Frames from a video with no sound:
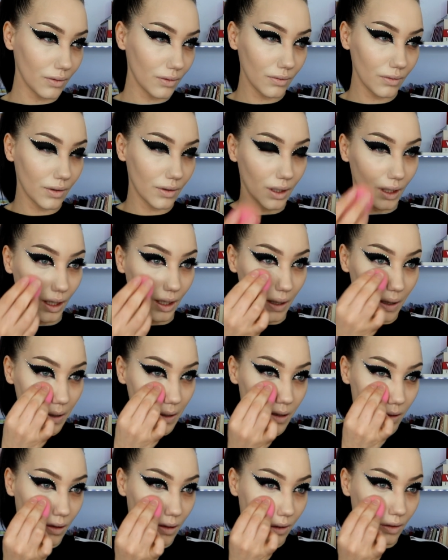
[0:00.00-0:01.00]

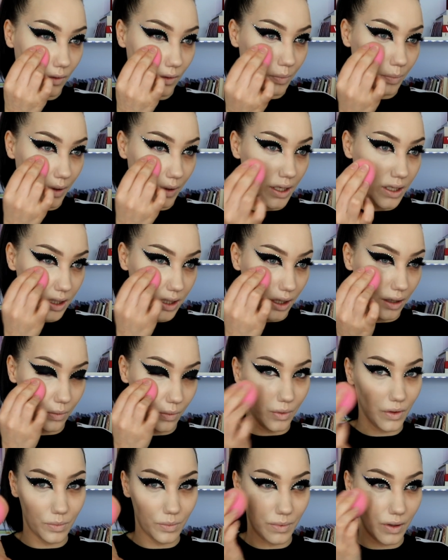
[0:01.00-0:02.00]
Okay, I'll just blend it out
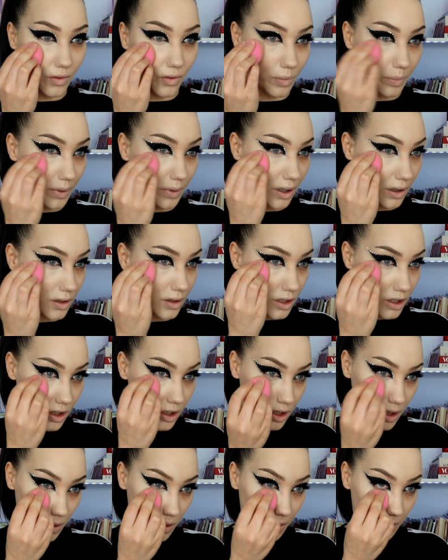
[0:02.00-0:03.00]
with my
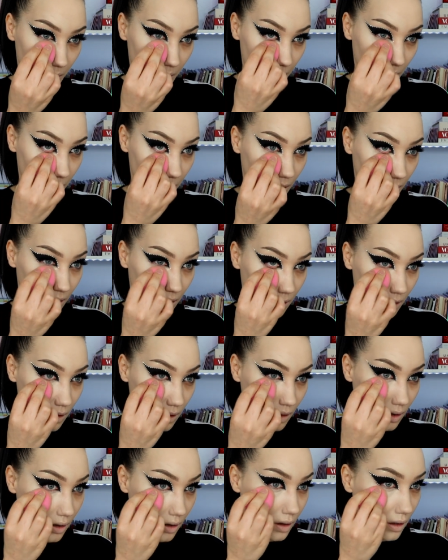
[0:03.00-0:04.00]
sponge.
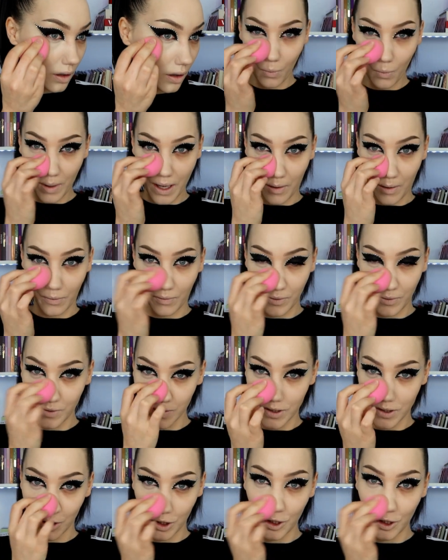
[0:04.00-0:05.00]
Well,
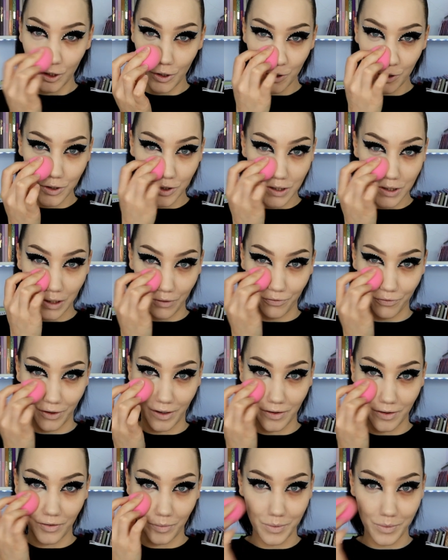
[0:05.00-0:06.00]
there's a huge
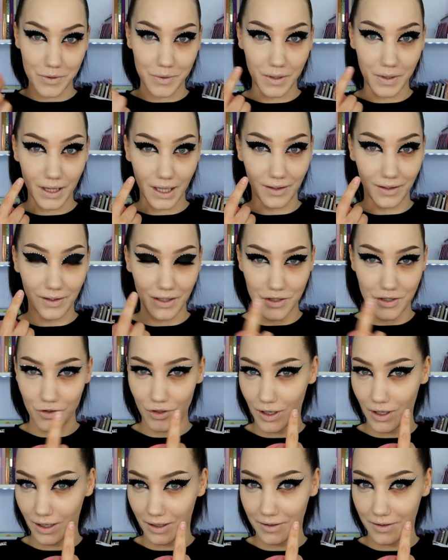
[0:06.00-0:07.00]
difference between this under
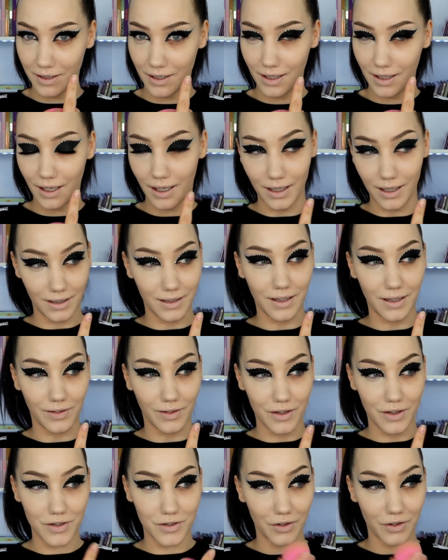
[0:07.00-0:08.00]
eye and this
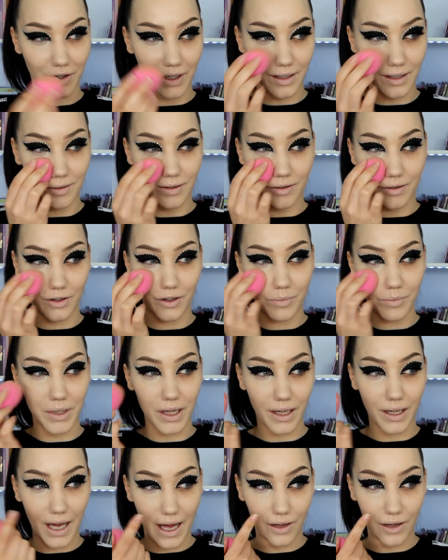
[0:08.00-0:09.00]
under eye, isn't there? I mean,
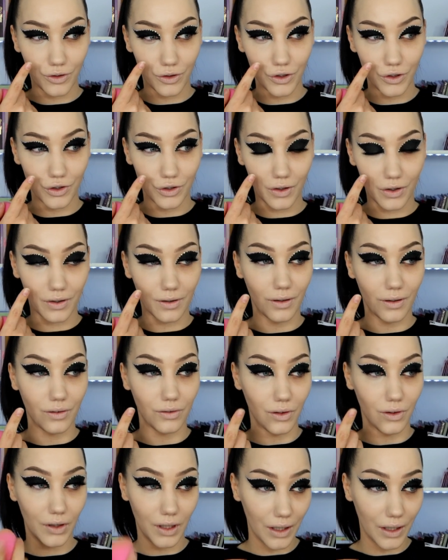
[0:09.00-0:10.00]
that looks
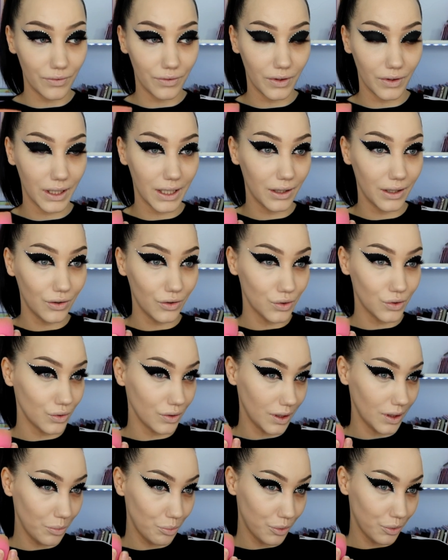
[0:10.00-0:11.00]
lovely. It looks
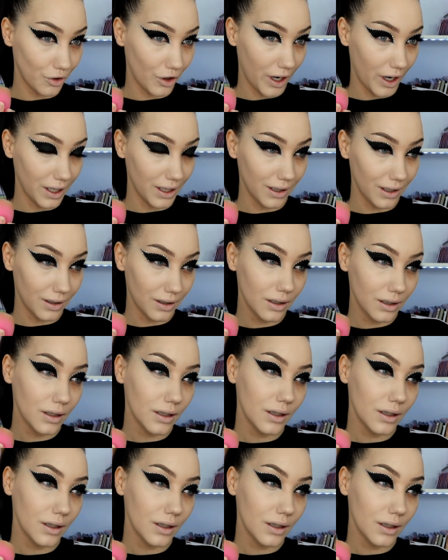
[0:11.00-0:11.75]
really bright.